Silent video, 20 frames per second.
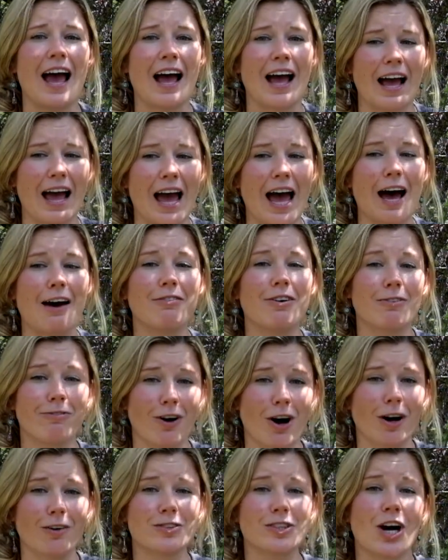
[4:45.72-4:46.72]
have
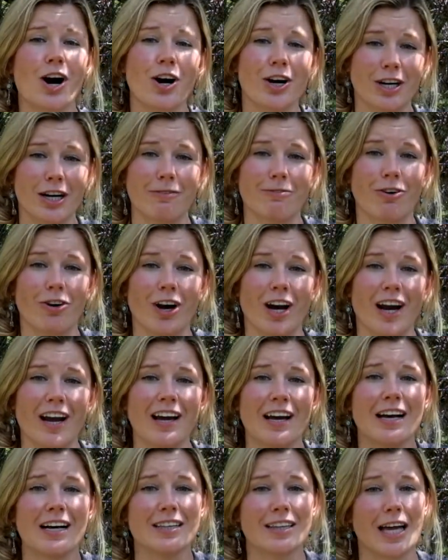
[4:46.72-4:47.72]
evolved carnivory,
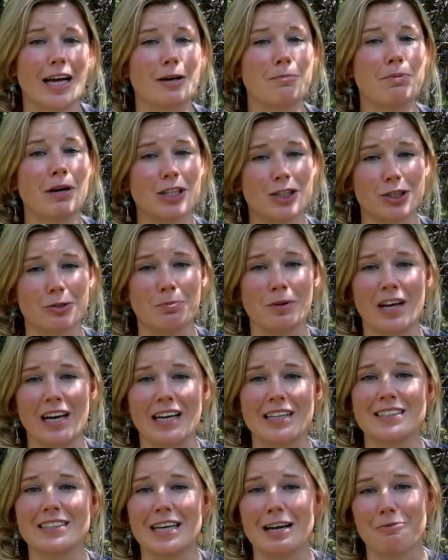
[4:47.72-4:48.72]
like pitcher
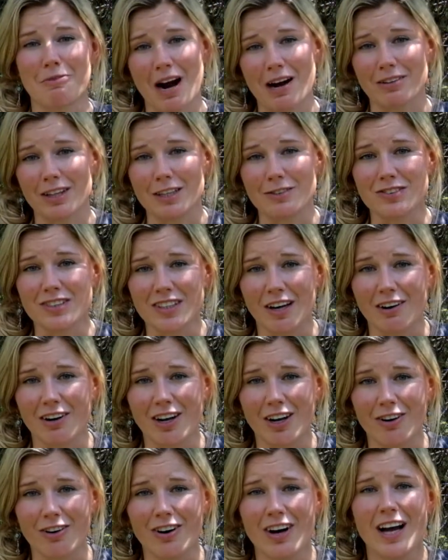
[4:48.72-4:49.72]
plants and roundleaf
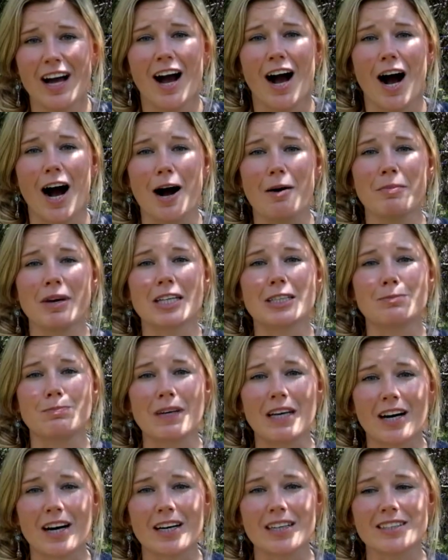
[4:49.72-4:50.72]
sundew. Um, it's
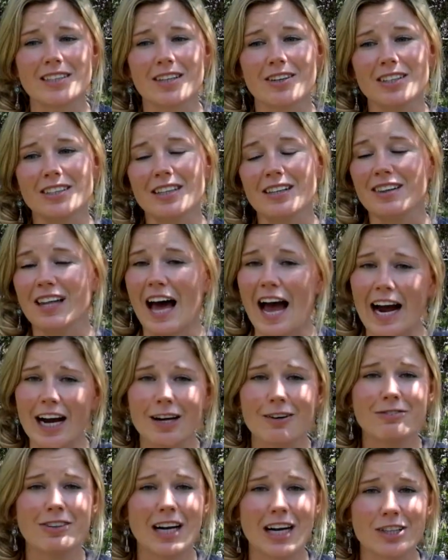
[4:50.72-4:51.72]
because there is a lack
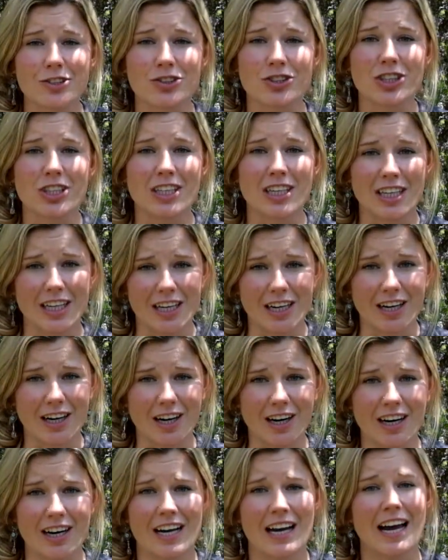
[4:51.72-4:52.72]
of nitrogen
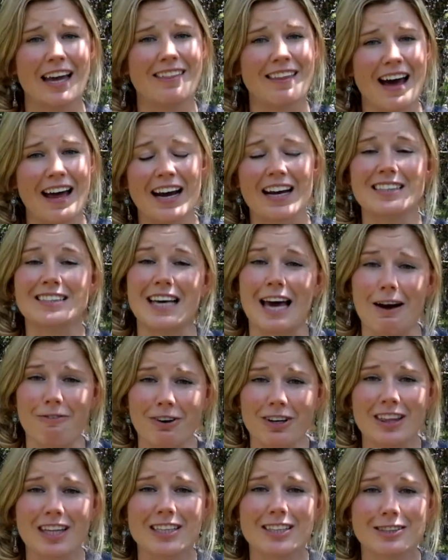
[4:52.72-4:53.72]
here, and that has
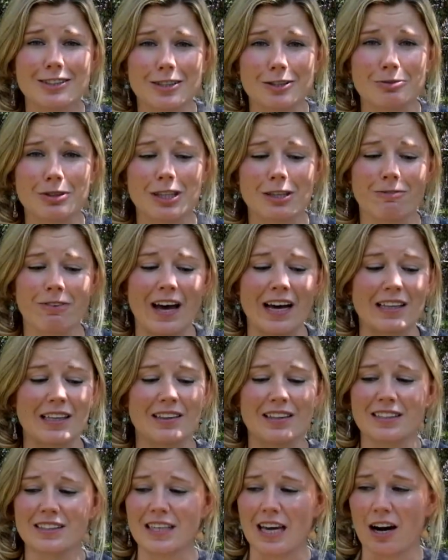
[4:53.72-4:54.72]
everything to do with the fact that
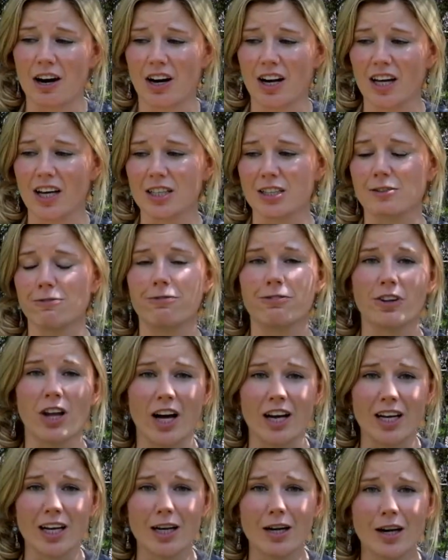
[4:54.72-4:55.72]
this area is
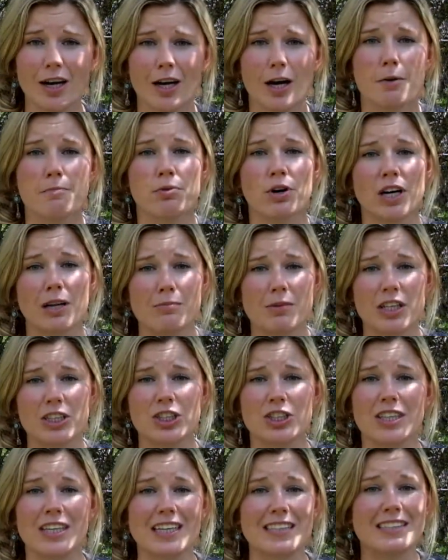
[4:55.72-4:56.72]
flooded pretty
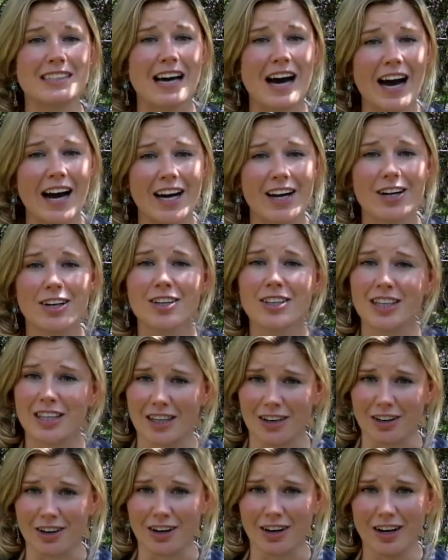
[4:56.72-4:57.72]
much the entire
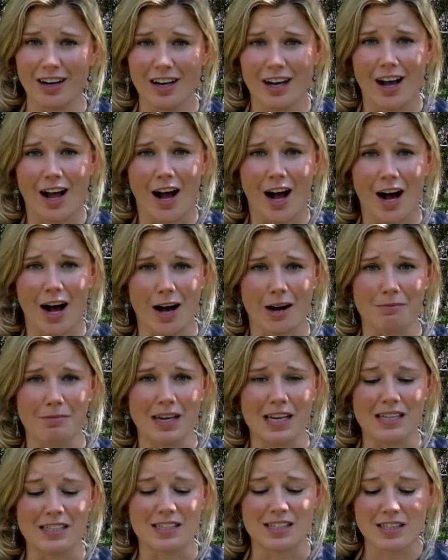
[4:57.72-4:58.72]
year. Um,
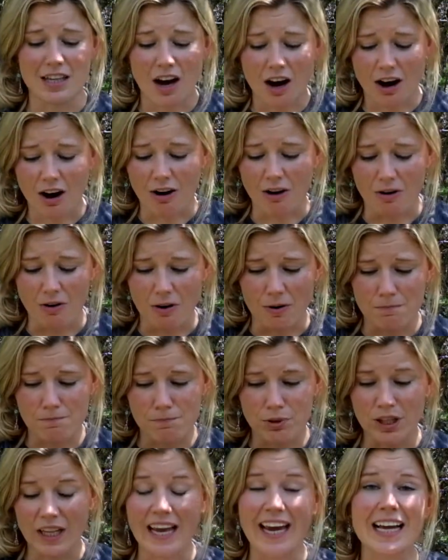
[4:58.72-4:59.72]
and so
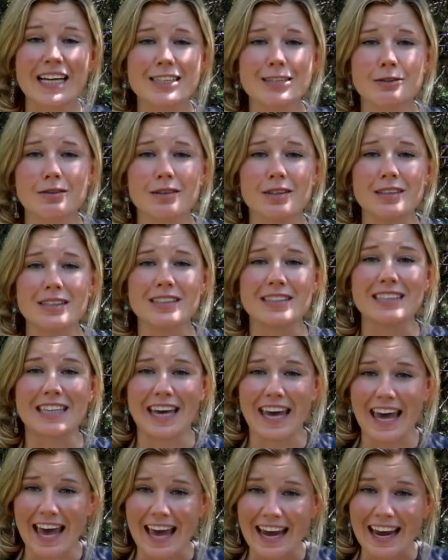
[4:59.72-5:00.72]
plant
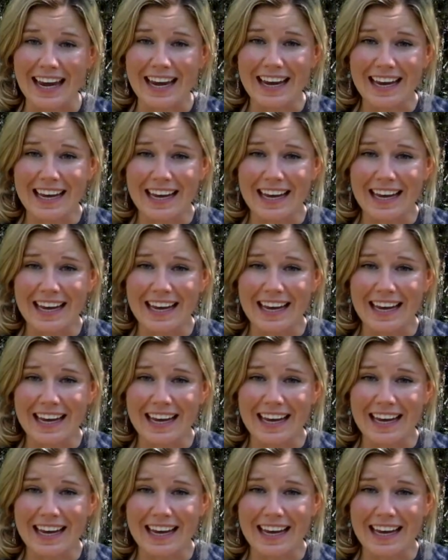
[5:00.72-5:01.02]
decay